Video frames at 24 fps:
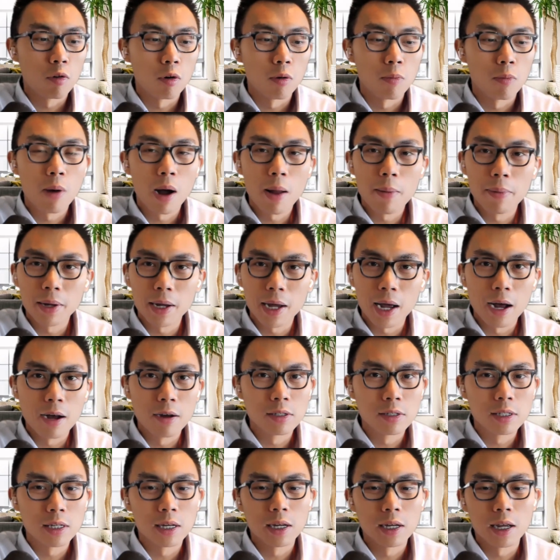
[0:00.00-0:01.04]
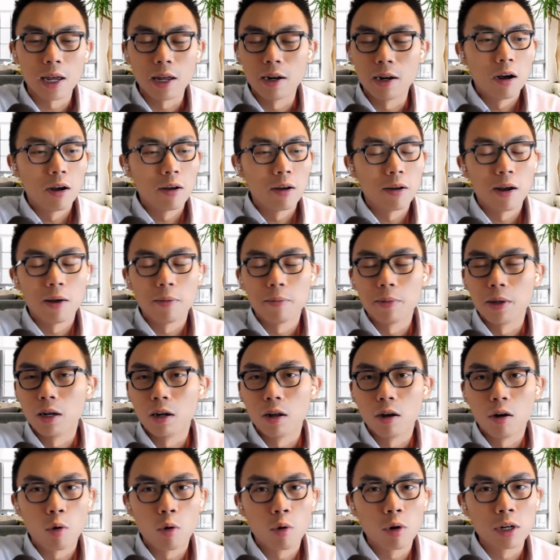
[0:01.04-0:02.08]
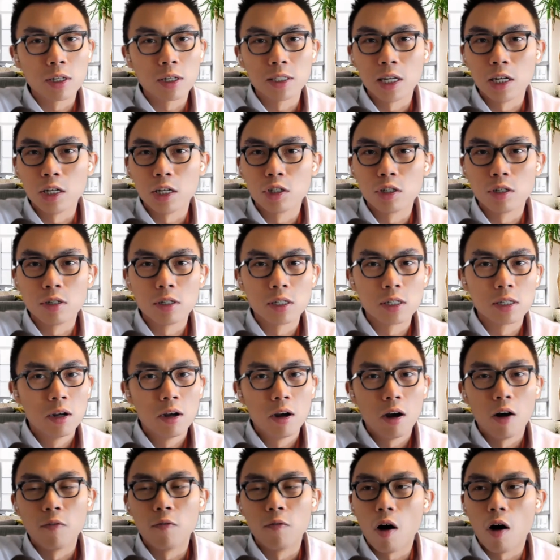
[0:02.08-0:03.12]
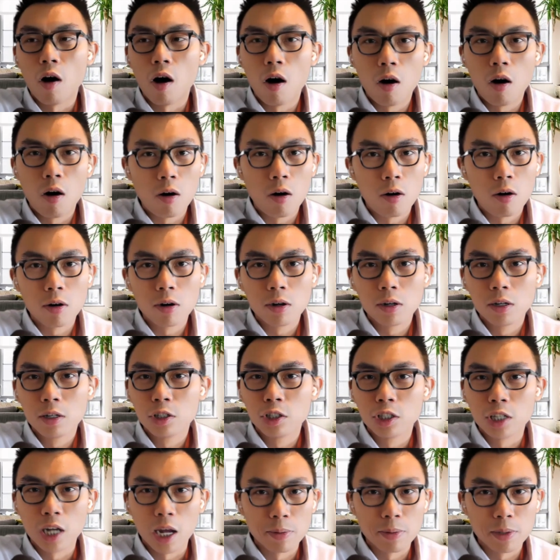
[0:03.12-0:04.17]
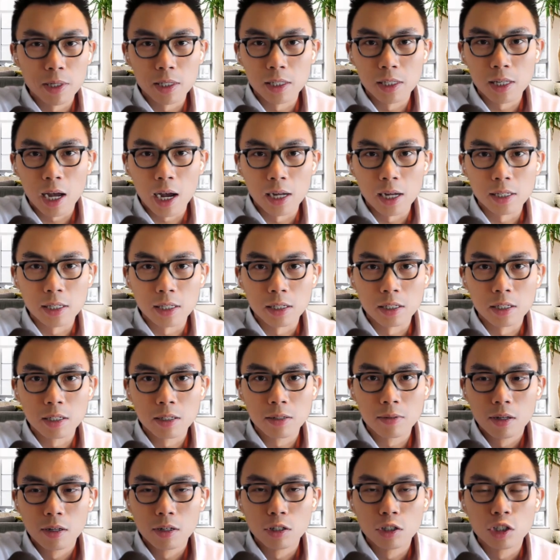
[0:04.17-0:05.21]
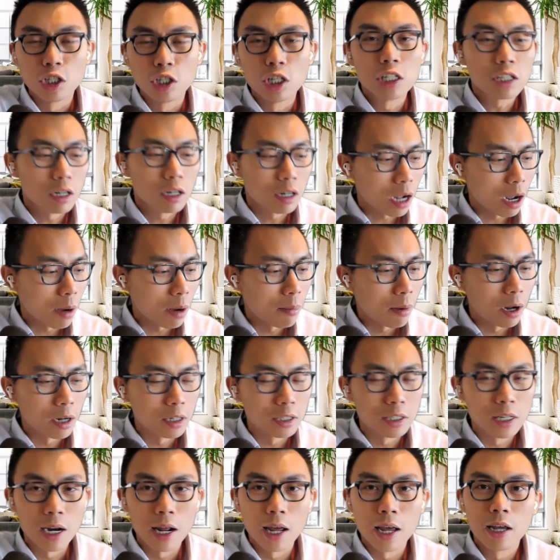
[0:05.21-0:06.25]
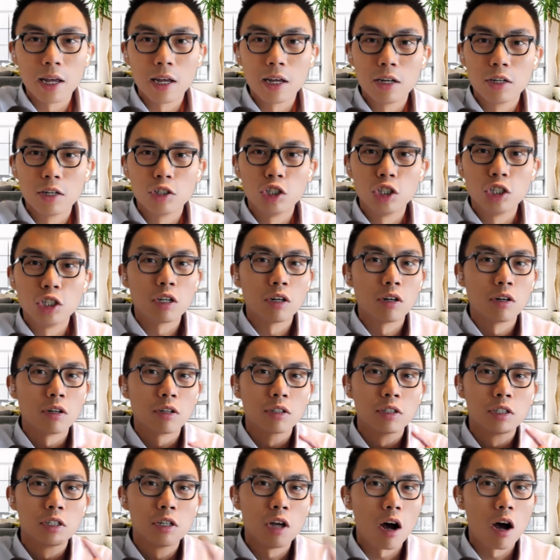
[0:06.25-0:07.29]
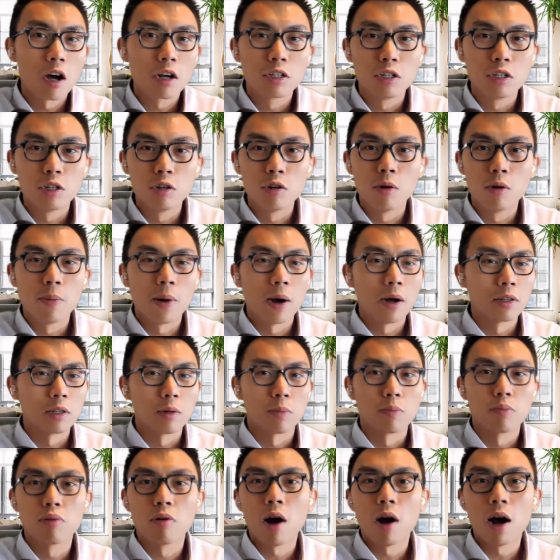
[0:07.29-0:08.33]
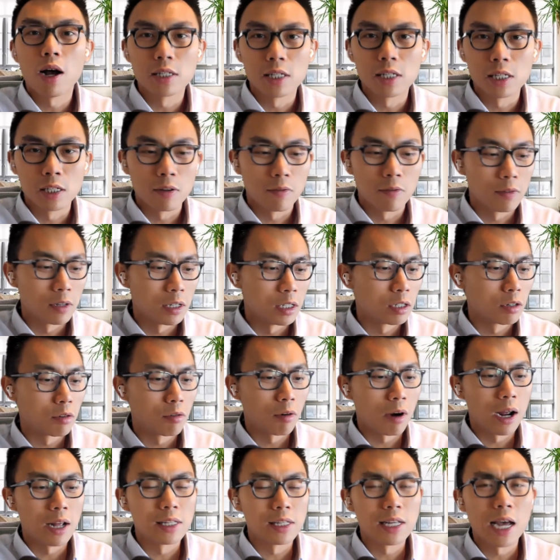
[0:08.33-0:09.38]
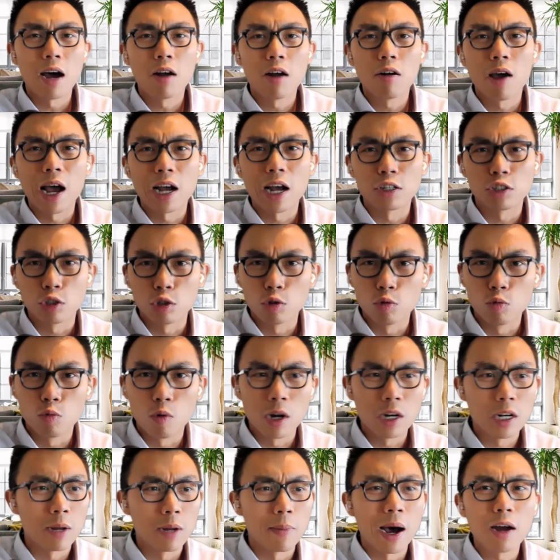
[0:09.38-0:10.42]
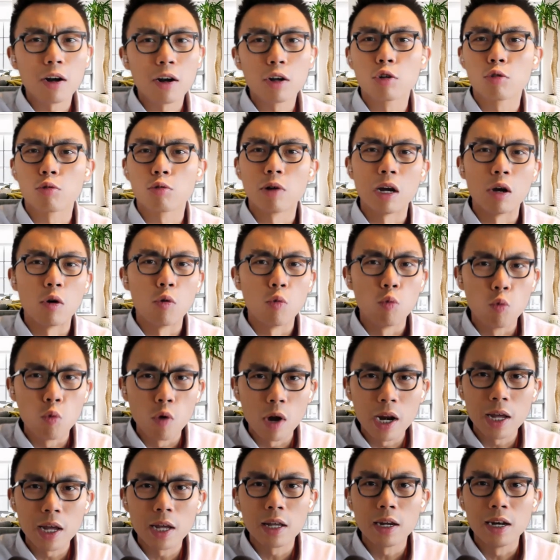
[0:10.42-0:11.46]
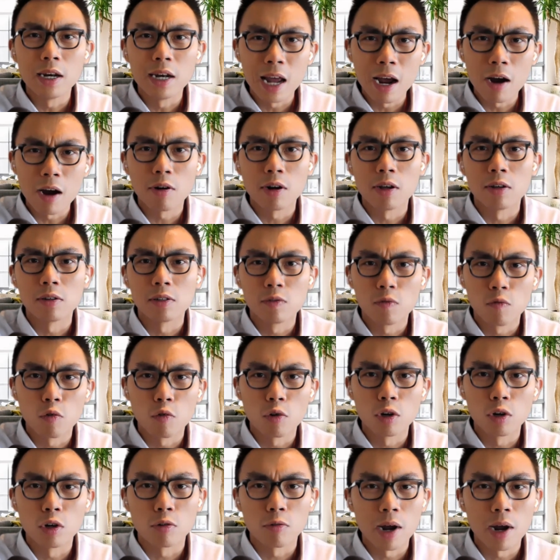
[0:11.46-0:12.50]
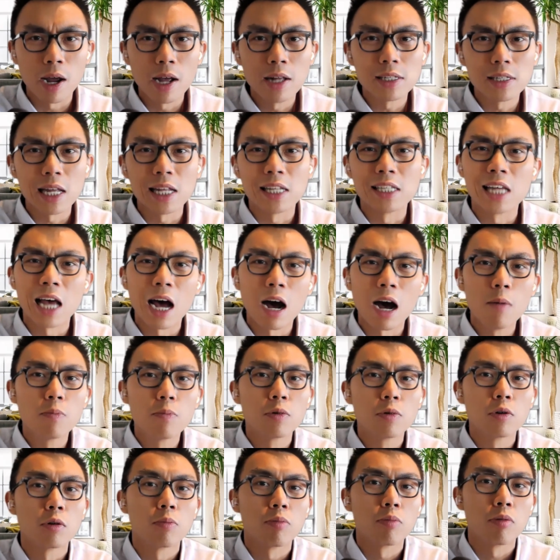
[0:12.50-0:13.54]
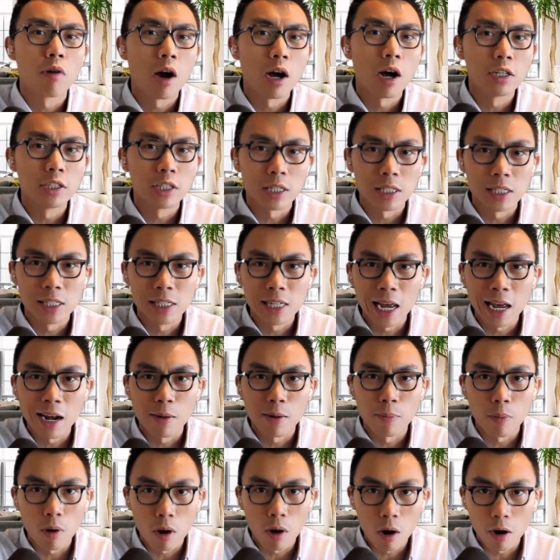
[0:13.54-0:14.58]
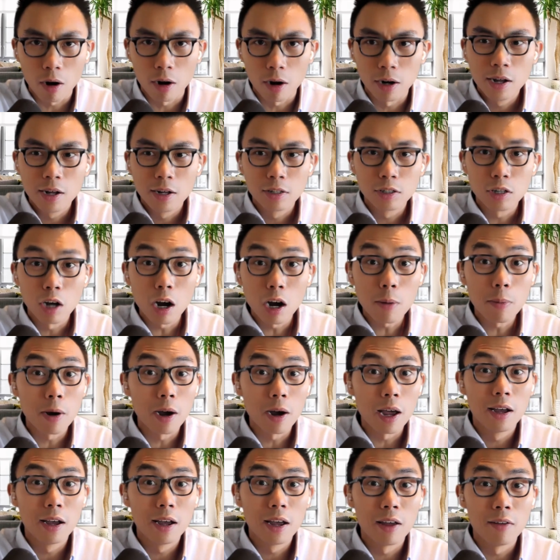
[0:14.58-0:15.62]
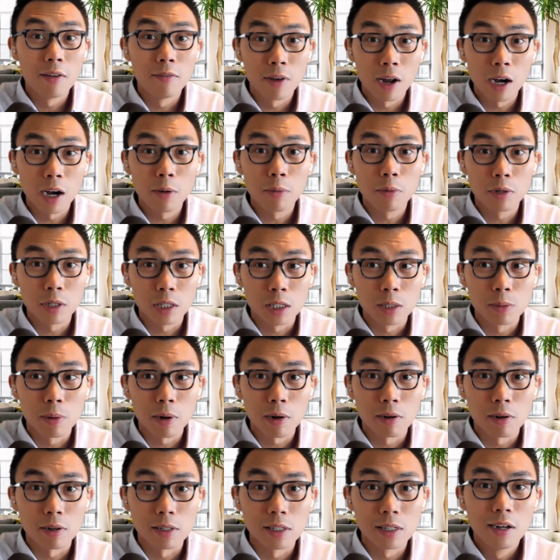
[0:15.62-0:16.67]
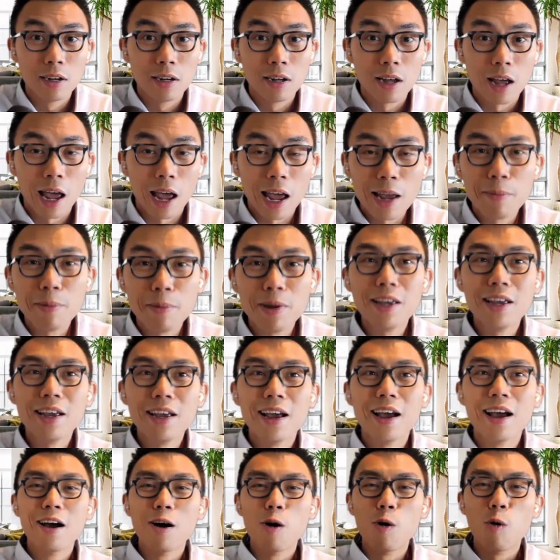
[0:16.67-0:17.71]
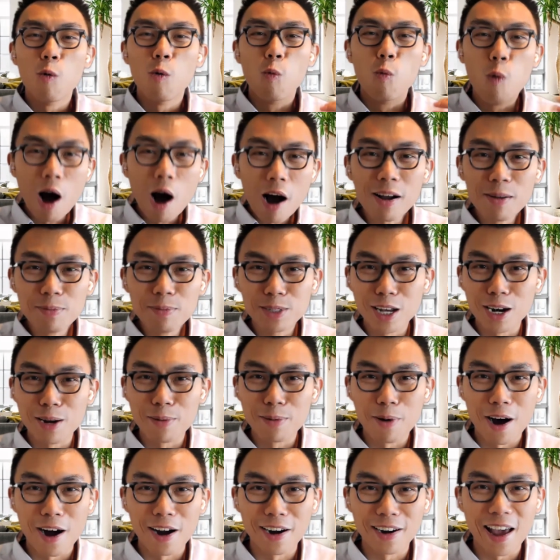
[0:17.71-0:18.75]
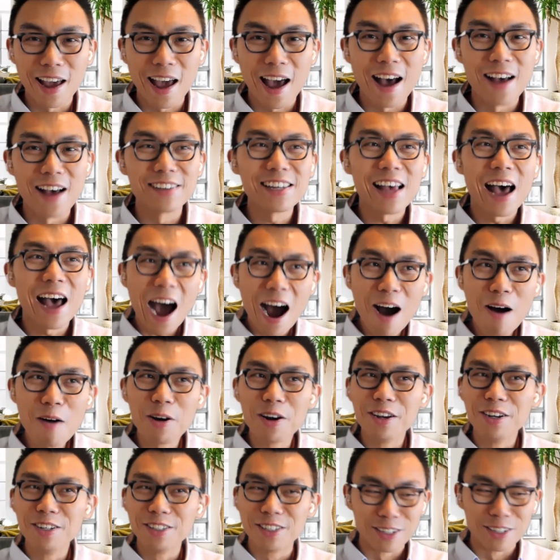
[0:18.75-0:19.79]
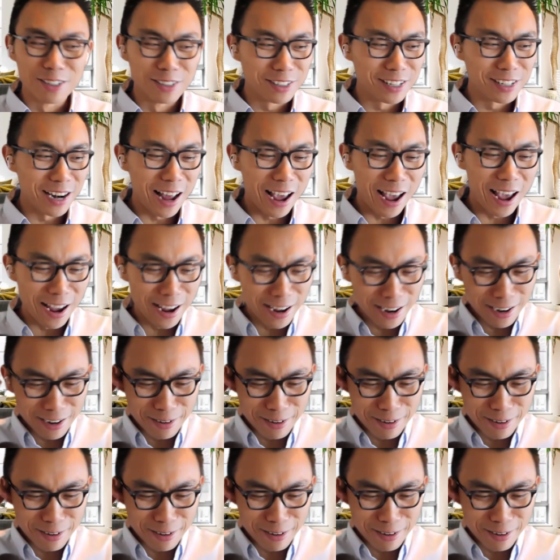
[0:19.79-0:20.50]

public housing and organizations of all shapes and sizes. She's going to come on today. She's going to talk to you about the process of these grants, how to actually win them, how to create winning narratives for your grants and to help your project stand apart. Talk about invaluable experience. Amy, welcome to the podcast. How are you doing today?